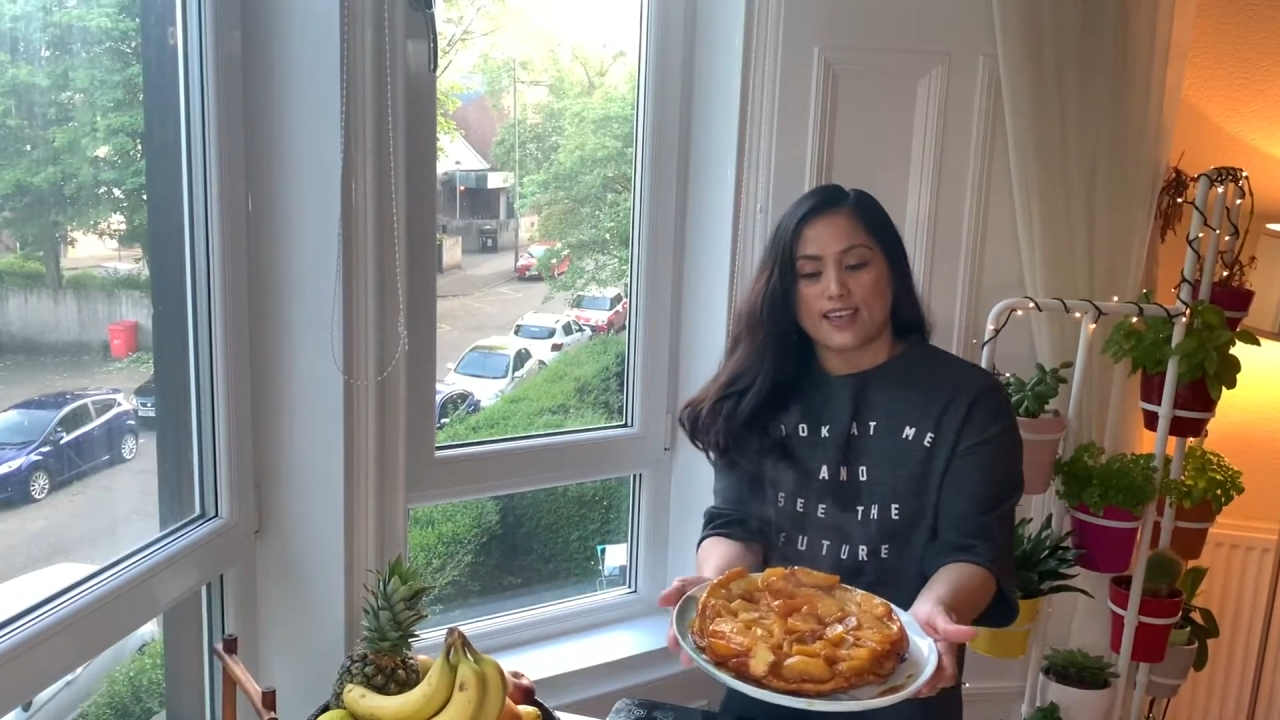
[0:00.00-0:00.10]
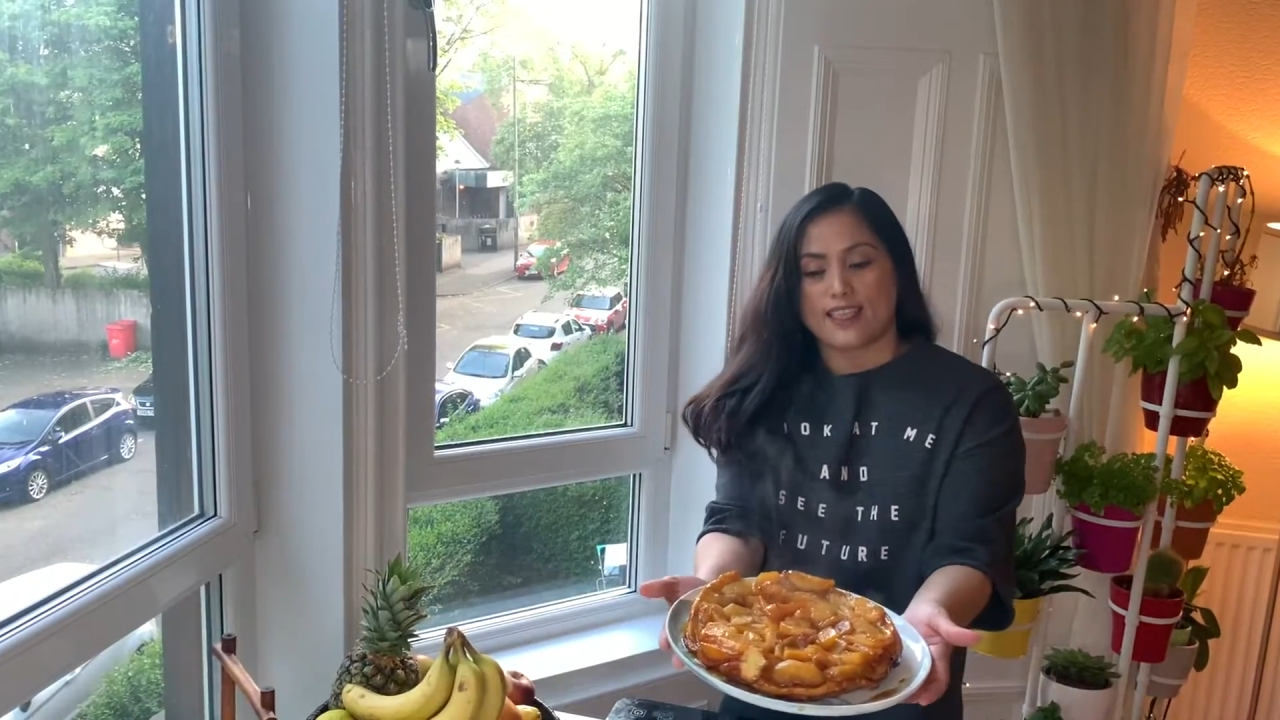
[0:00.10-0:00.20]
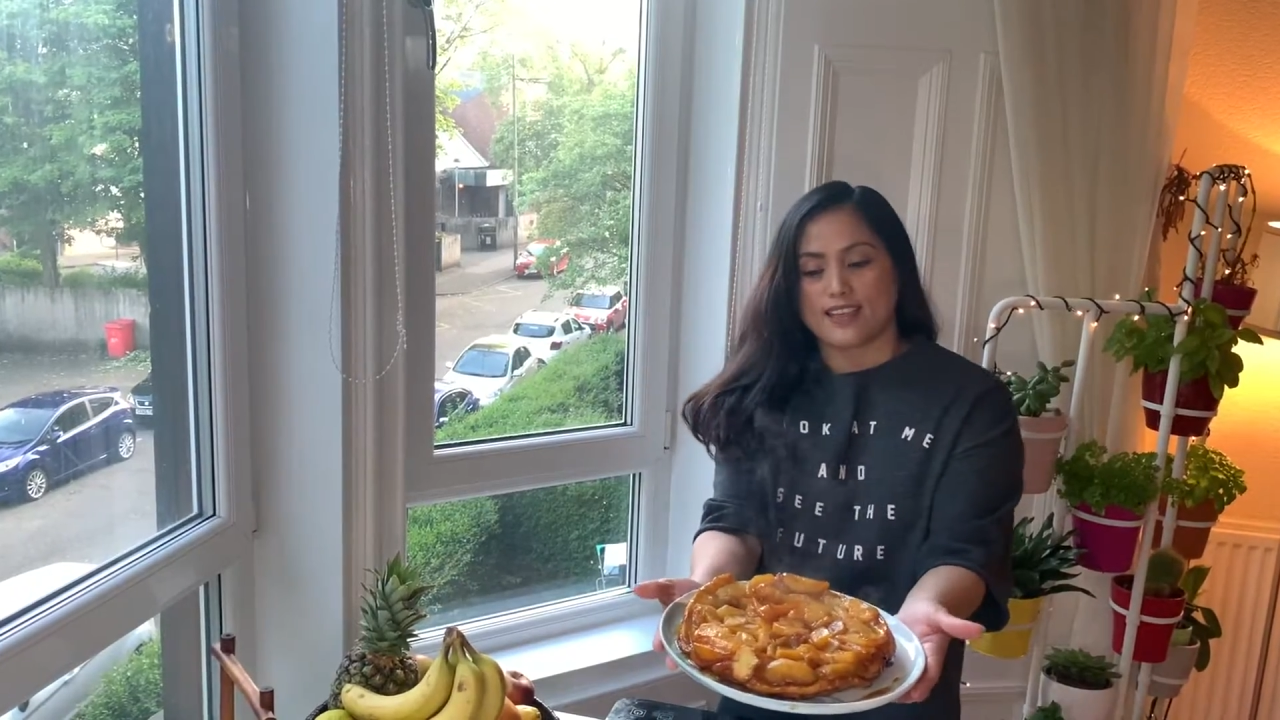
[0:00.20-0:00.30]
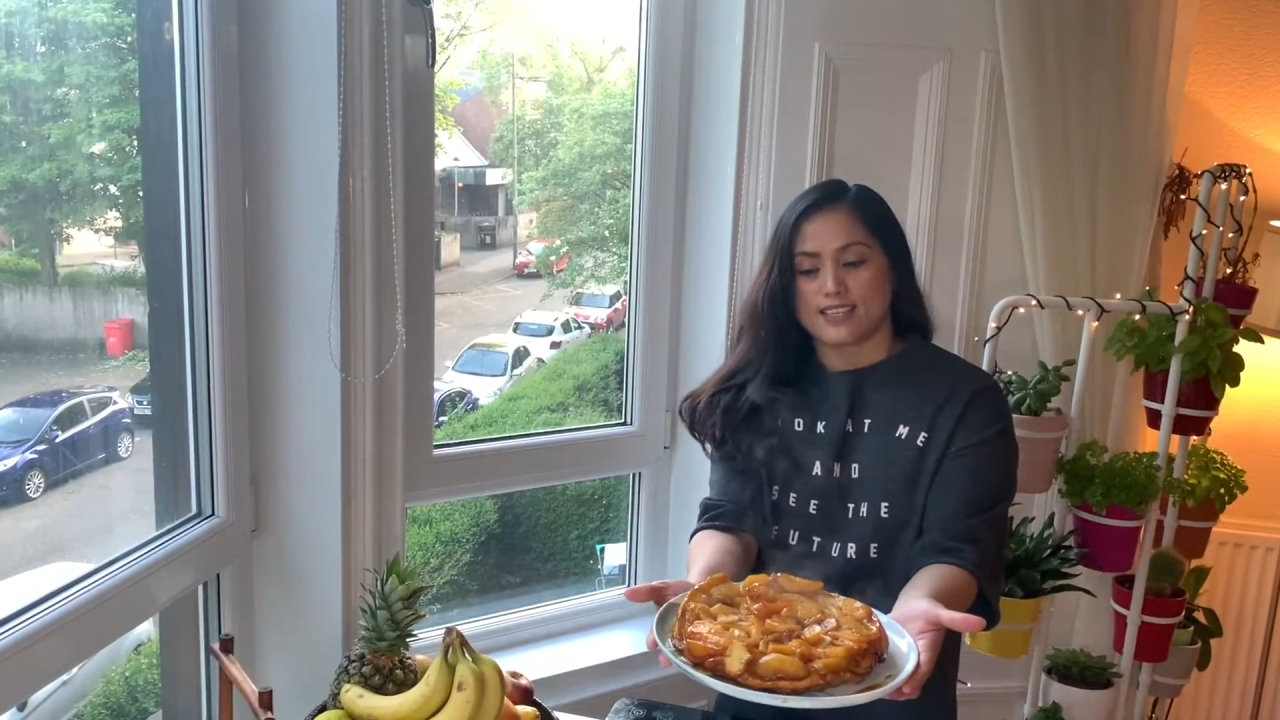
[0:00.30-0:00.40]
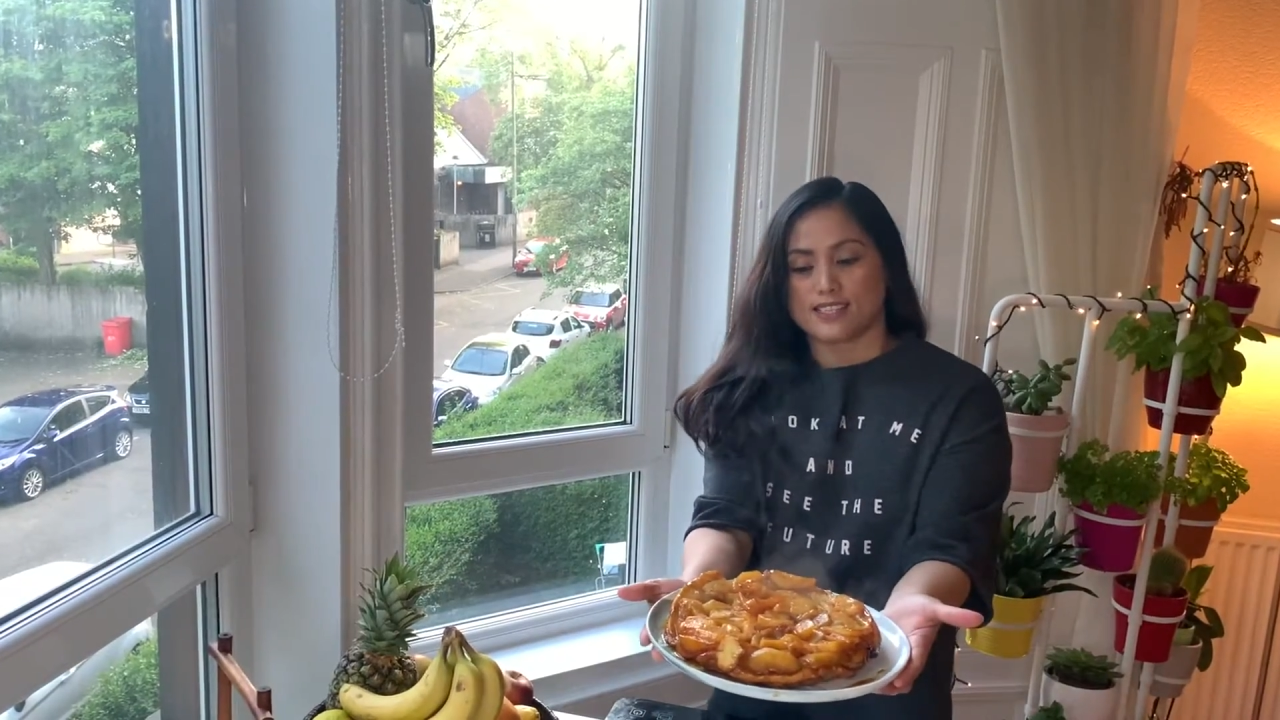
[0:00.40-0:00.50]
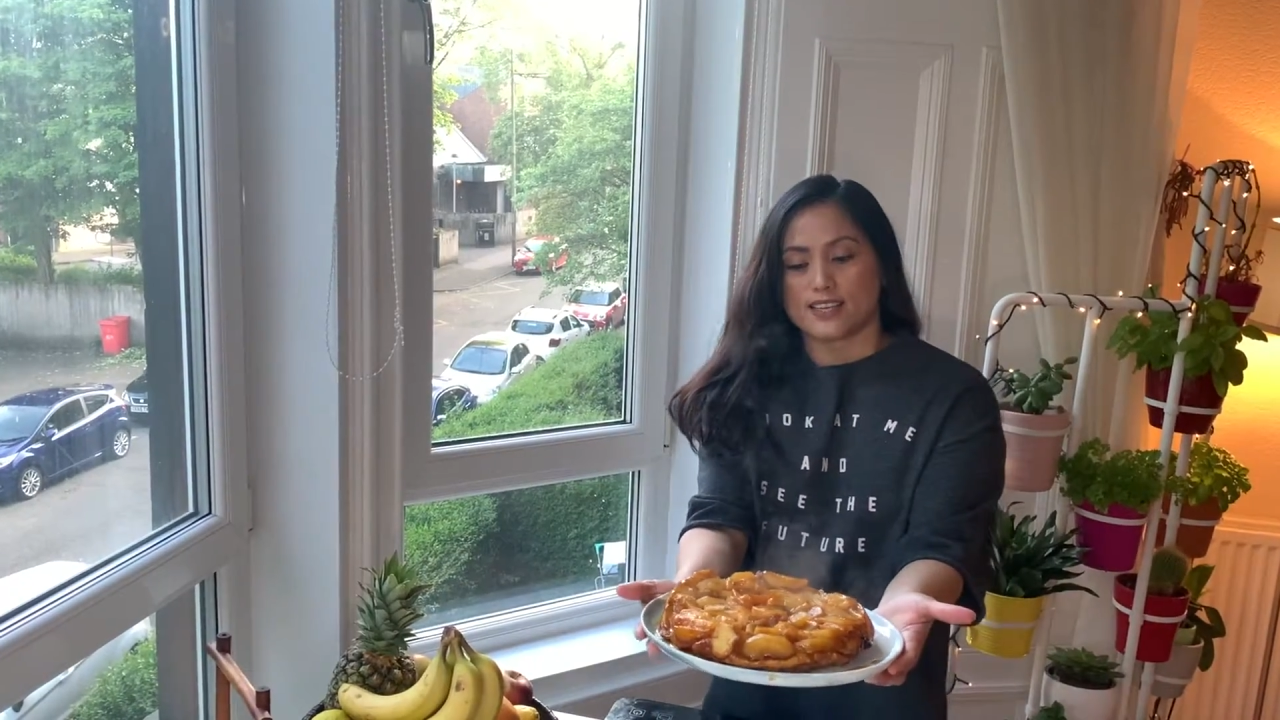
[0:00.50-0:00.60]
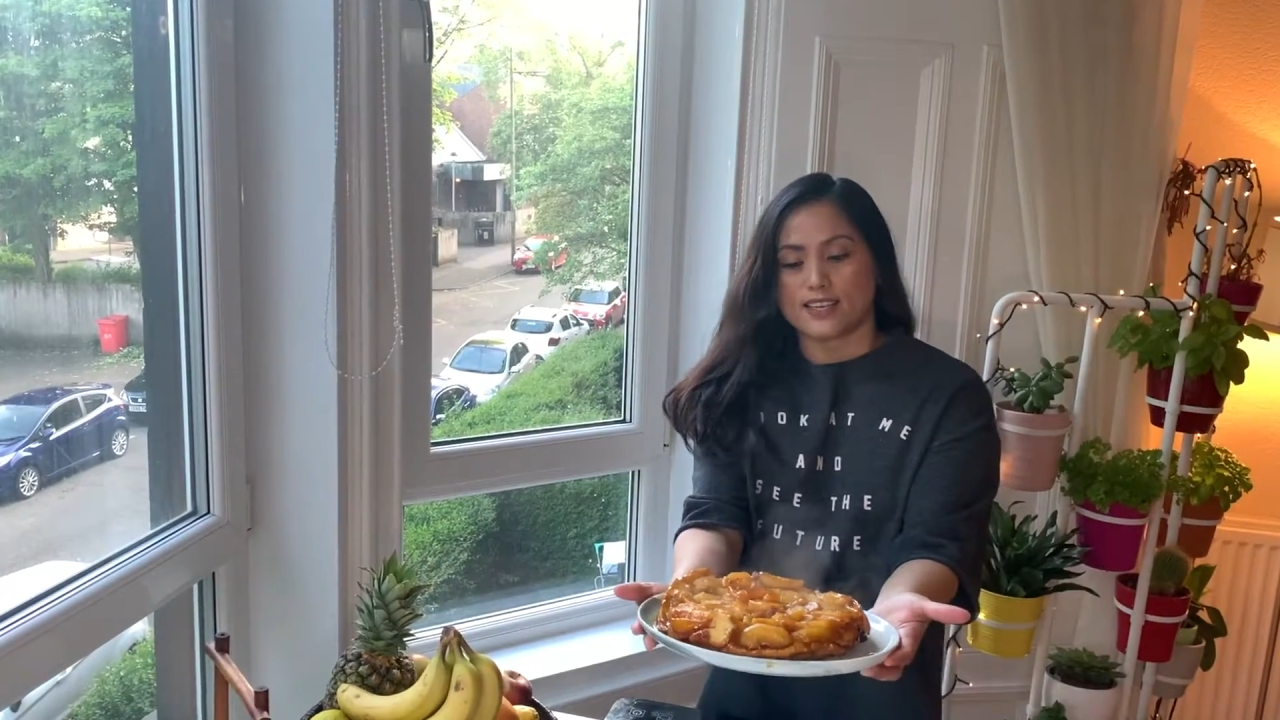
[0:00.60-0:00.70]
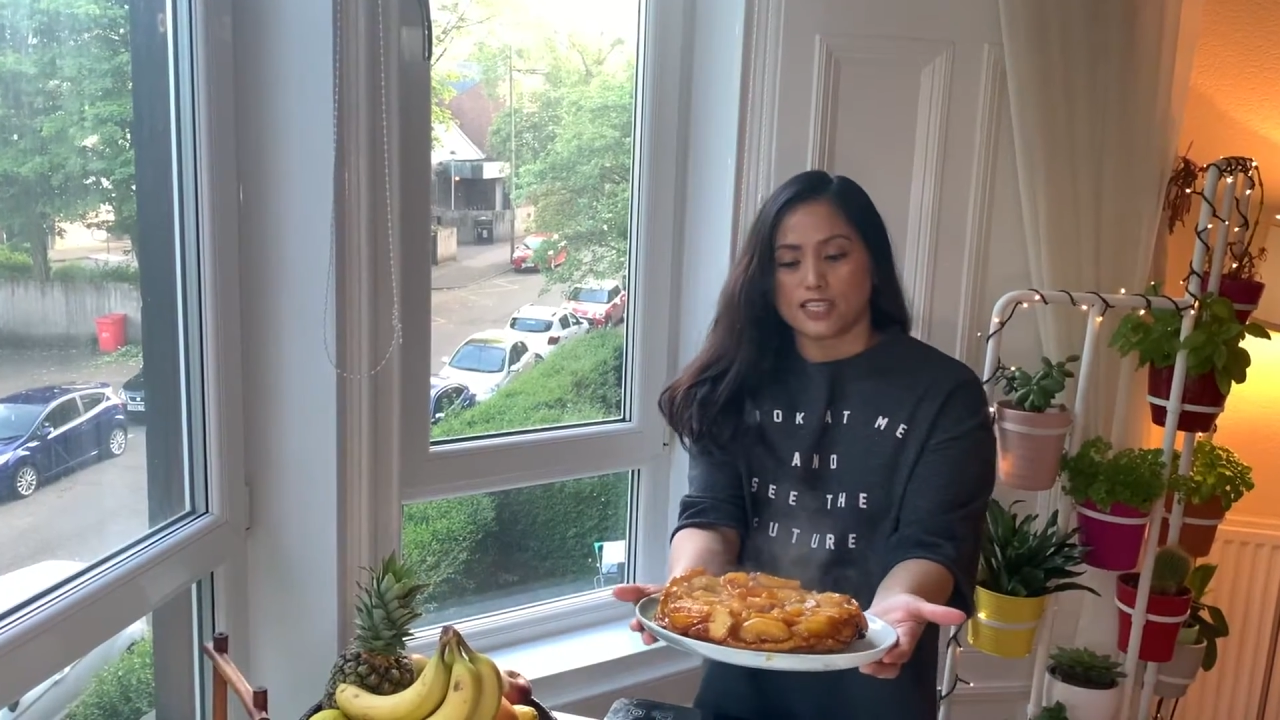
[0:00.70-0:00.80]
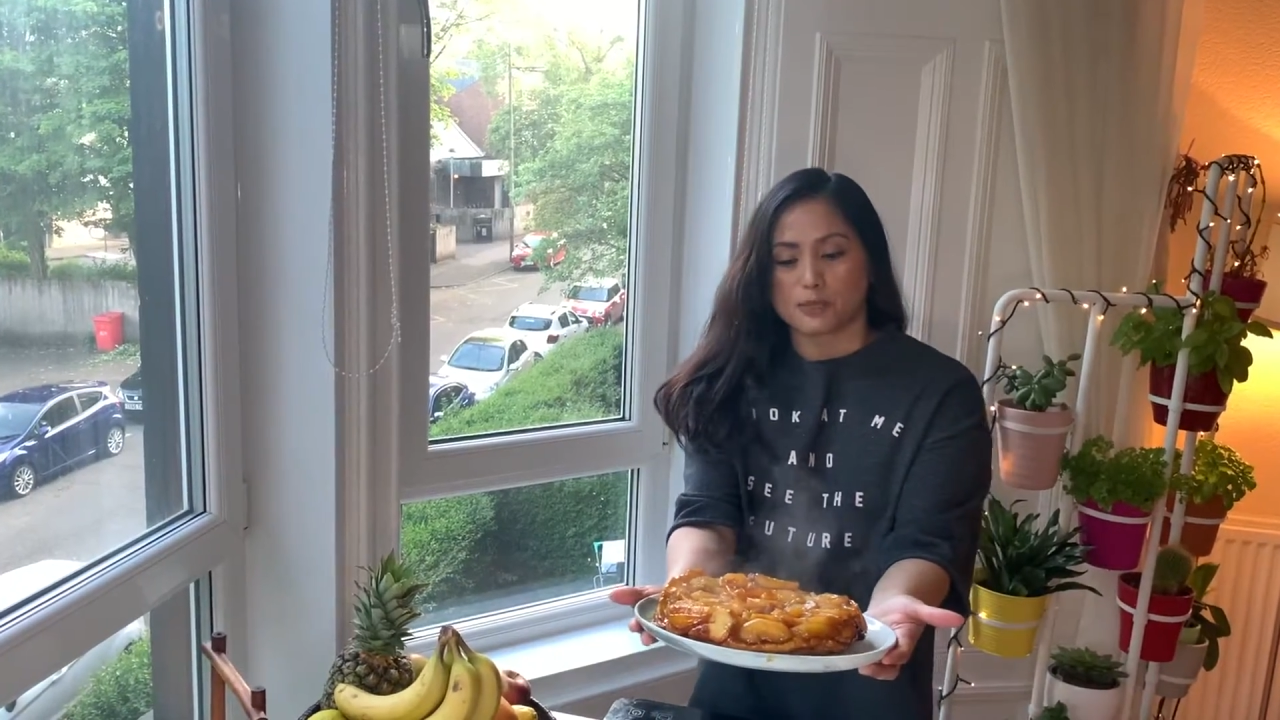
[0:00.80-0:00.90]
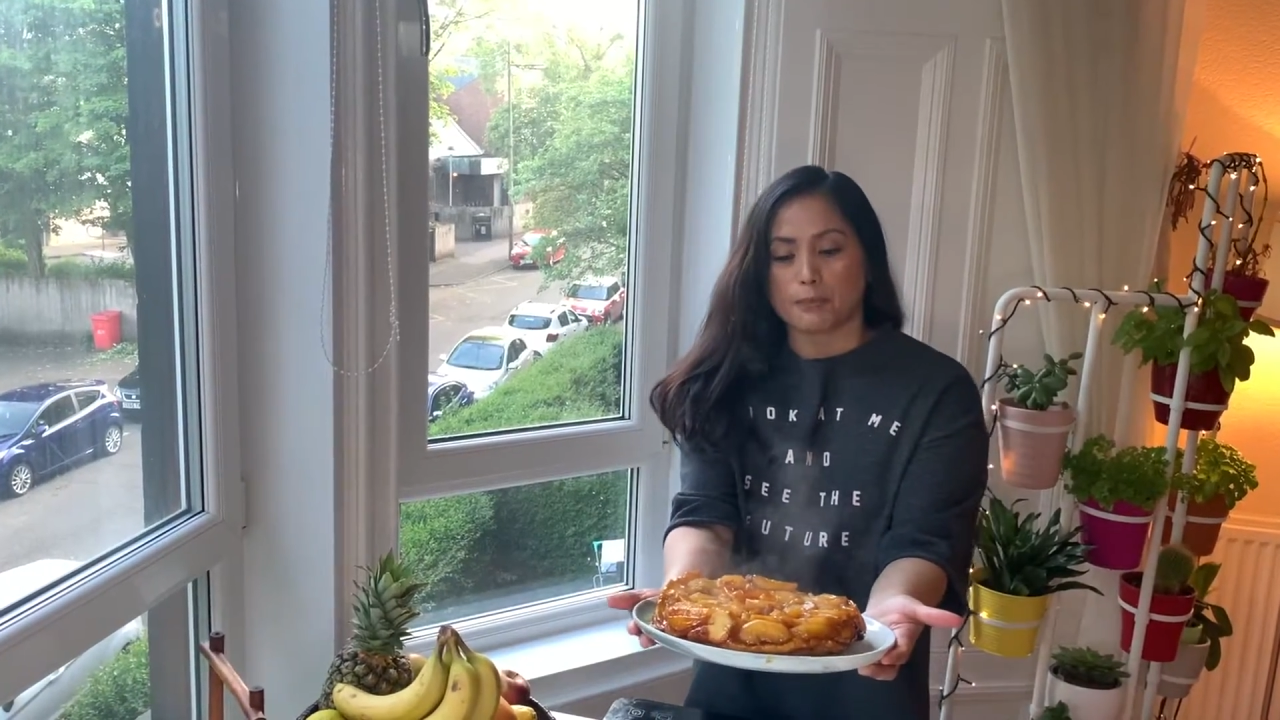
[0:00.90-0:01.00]
this
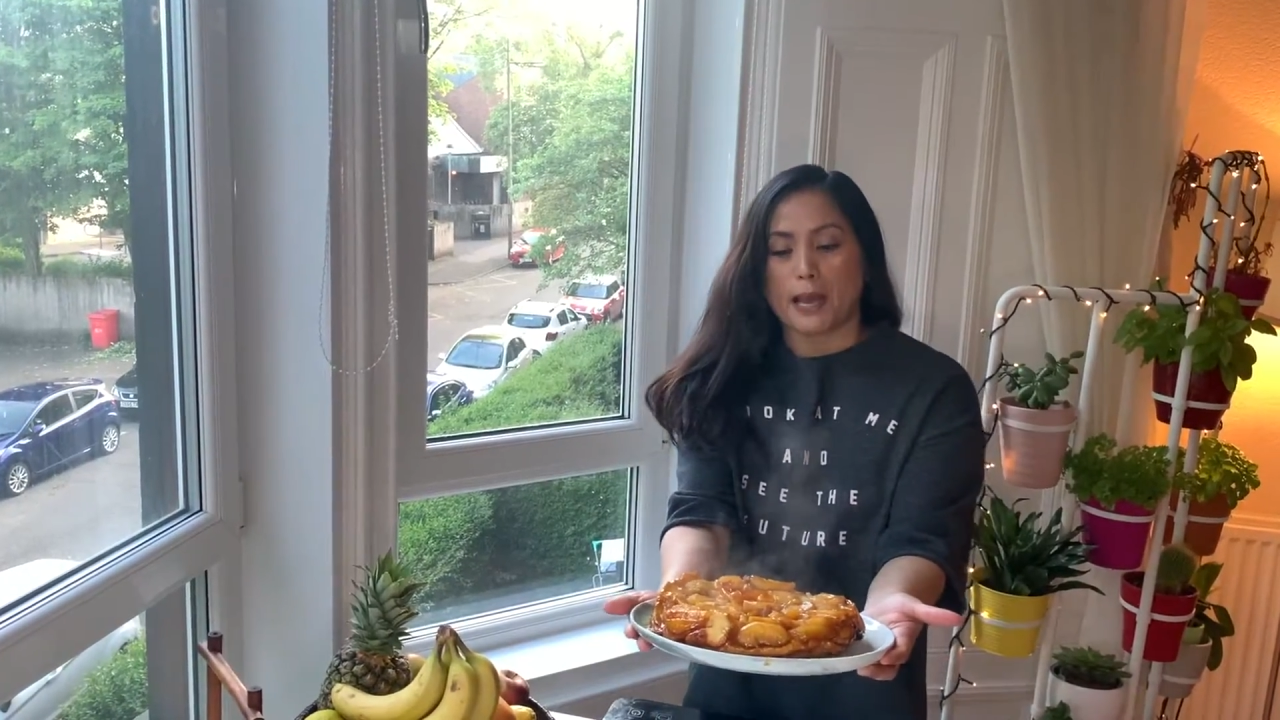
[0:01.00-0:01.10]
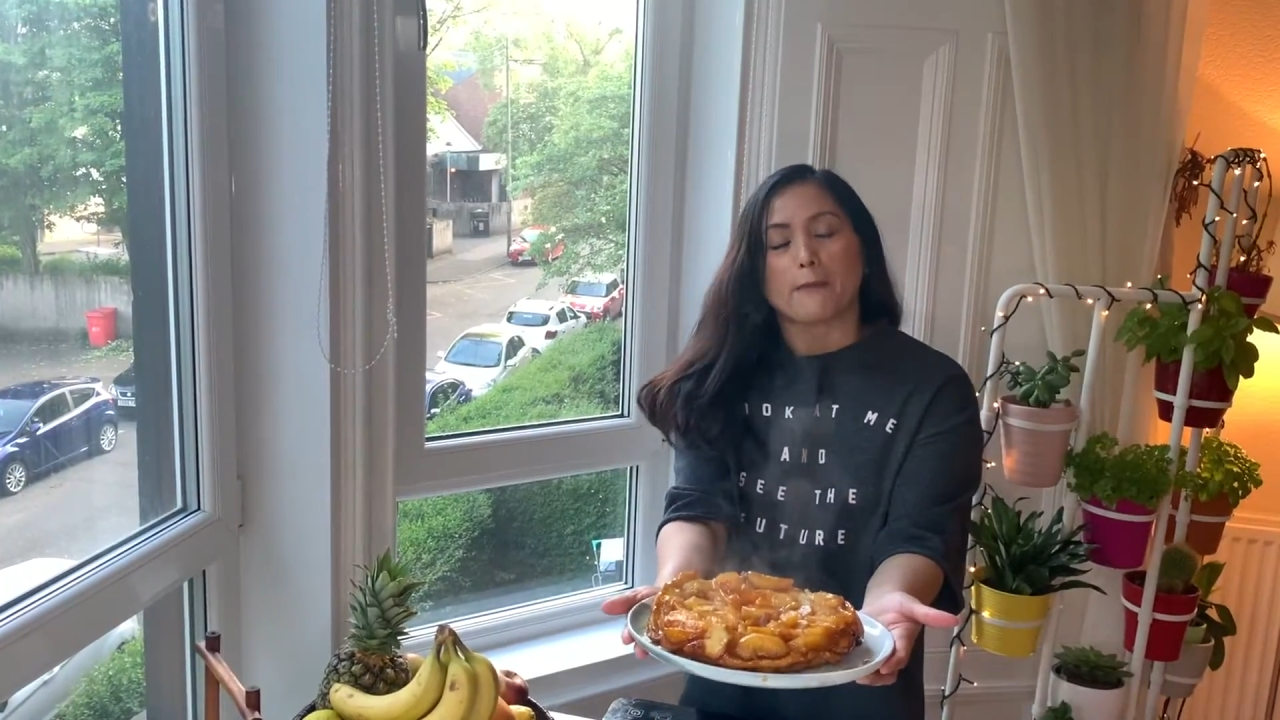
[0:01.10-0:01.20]
is my